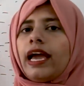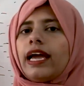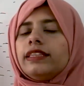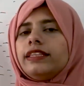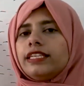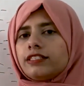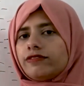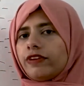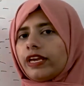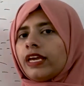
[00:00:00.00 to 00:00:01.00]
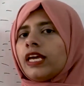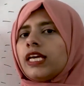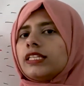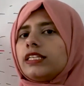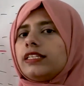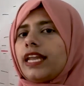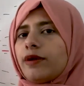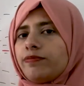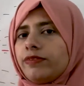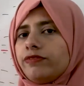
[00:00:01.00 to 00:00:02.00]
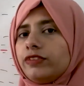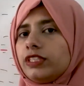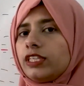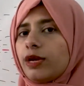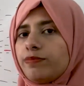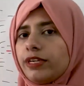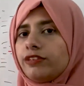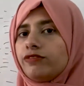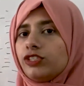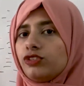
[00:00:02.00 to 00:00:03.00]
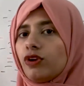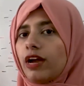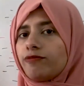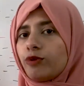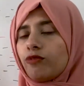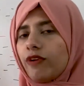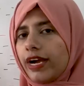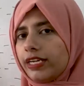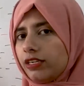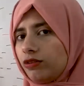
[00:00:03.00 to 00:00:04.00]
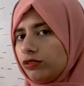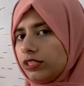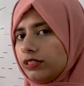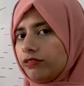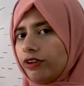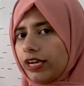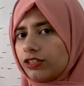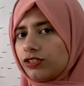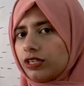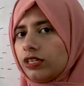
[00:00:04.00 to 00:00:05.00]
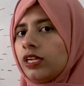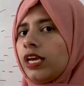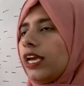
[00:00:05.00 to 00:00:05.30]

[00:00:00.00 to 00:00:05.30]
and this way the template which you have provided to the reaction